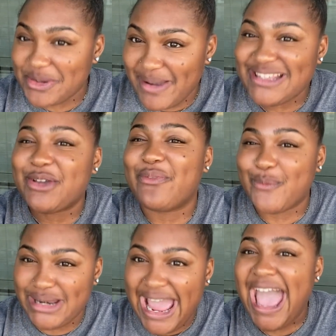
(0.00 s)
myself when
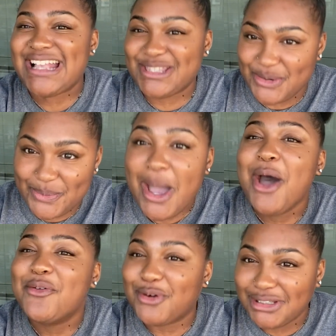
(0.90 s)
I asked them
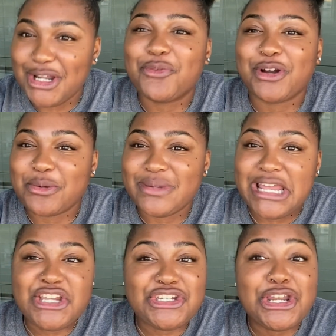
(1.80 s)
for a letter of
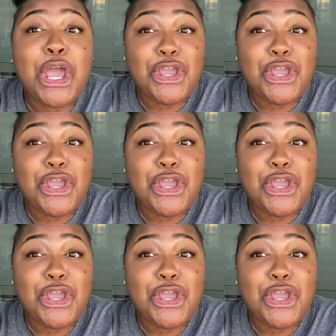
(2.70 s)
recommendation.